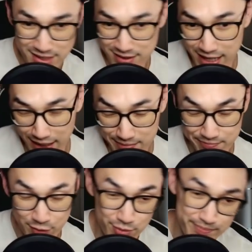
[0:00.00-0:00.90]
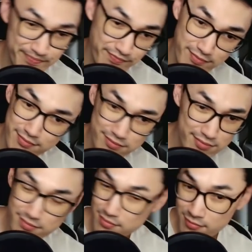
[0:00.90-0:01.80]
attack, dude.
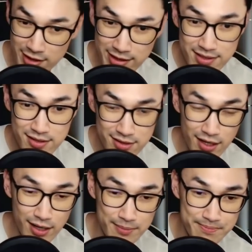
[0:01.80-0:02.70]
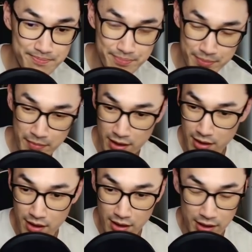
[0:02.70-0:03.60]
This is okay.
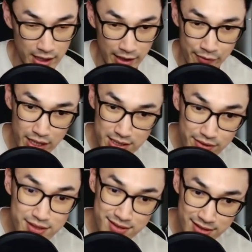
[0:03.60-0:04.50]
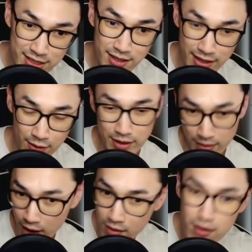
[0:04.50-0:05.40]
If you guys ever see like, okay,
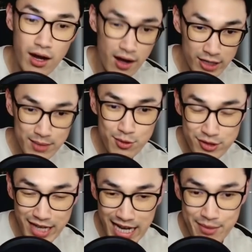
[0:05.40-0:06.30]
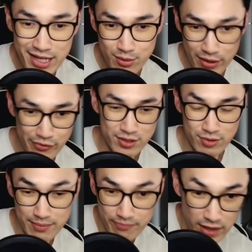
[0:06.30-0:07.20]
I'll keep using anime as a reference,
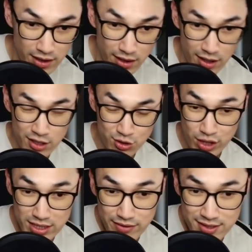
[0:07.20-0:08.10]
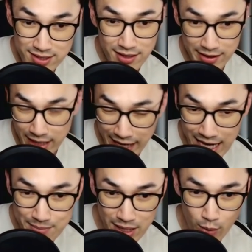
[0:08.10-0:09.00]
right? So you guys ever see like
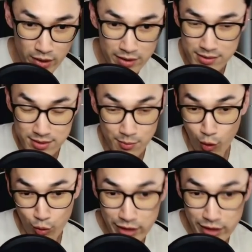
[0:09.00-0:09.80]
anime where there's some old